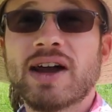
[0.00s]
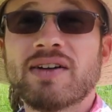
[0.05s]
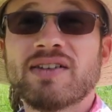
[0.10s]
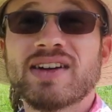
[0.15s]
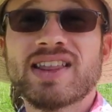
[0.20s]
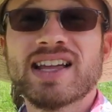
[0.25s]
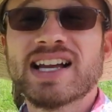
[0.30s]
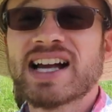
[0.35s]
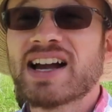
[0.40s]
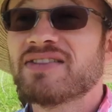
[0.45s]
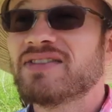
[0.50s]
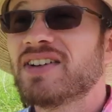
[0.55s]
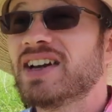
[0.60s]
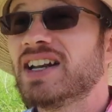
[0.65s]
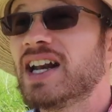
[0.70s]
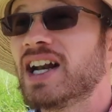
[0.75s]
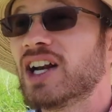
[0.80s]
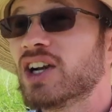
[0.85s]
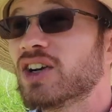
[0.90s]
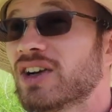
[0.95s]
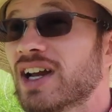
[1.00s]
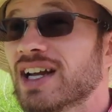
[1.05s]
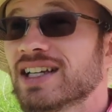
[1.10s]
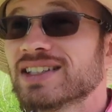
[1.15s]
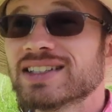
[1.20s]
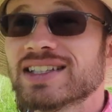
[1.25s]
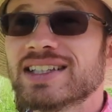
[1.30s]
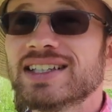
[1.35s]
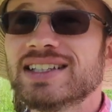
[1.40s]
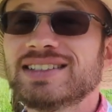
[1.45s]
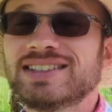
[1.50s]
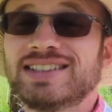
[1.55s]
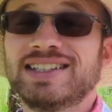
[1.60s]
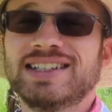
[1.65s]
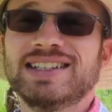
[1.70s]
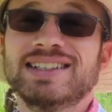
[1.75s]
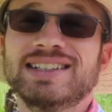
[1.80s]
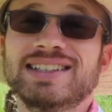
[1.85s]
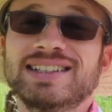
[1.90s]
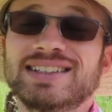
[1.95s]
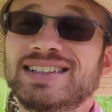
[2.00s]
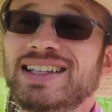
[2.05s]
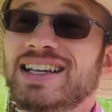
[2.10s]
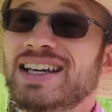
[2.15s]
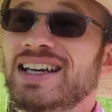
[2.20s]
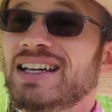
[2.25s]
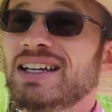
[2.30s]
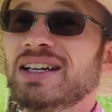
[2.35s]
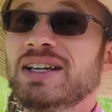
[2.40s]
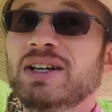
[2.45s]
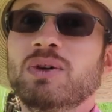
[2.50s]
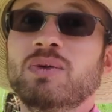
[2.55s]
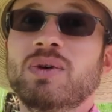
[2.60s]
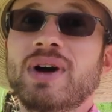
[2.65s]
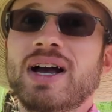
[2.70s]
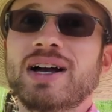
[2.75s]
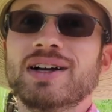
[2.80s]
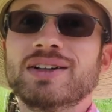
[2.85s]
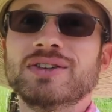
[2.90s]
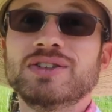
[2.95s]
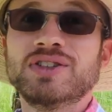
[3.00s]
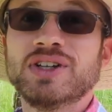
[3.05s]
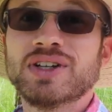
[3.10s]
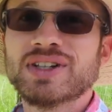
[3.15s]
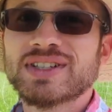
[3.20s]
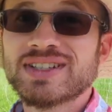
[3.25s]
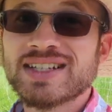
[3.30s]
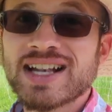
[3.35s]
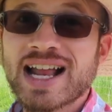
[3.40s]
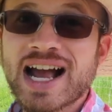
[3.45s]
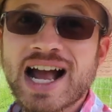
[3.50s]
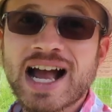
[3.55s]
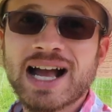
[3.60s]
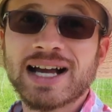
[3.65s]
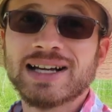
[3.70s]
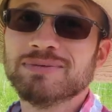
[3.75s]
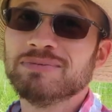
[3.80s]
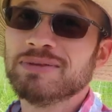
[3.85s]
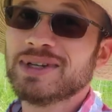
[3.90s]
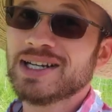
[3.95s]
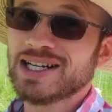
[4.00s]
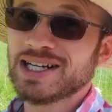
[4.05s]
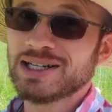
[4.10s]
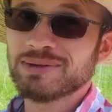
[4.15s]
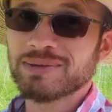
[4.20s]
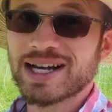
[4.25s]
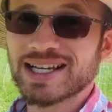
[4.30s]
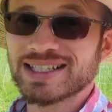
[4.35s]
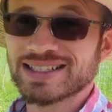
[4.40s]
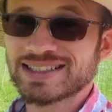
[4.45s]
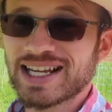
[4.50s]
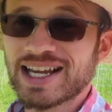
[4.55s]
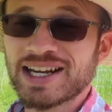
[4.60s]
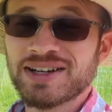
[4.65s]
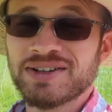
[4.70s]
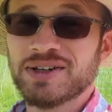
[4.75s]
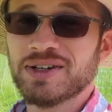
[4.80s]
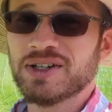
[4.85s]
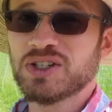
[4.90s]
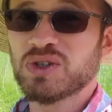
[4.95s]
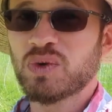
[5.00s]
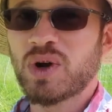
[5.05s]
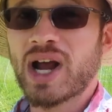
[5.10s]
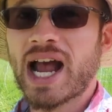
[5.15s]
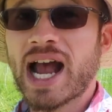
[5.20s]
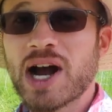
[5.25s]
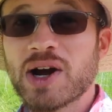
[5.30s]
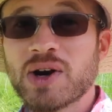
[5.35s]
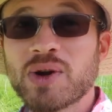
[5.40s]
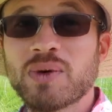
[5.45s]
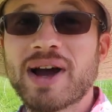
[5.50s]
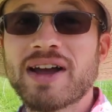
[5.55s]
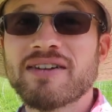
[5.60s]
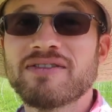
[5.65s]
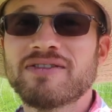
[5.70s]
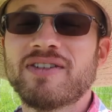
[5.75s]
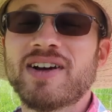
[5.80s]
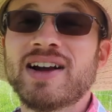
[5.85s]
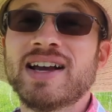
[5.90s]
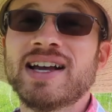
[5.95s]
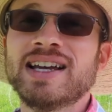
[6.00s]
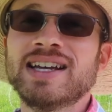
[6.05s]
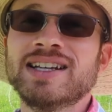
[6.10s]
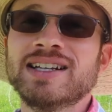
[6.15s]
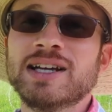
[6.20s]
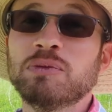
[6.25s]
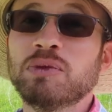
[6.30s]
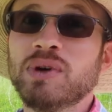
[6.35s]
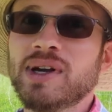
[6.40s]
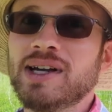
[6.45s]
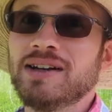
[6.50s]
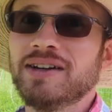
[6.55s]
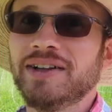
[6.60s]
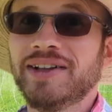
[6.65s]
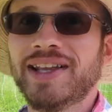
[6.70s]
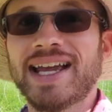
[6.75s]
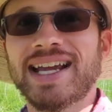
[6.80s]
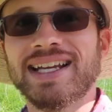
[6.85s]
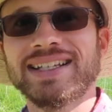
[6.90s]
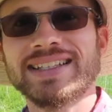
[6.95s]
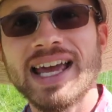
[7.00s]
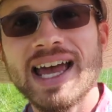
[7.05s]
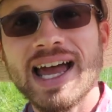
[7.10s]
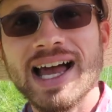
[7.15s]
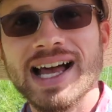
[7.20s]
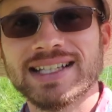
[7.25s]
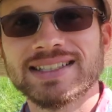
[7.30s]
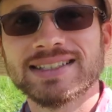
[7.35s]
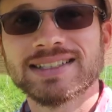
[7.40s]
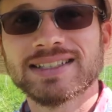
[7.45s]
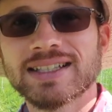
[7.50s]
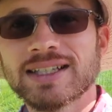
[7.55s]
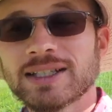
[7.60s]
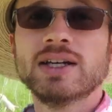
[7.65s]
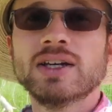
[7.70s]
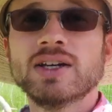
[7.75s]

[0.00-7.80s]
Everything I find on Craigslist is, well, just not meeting my standards. How do I find a breeder like Tess?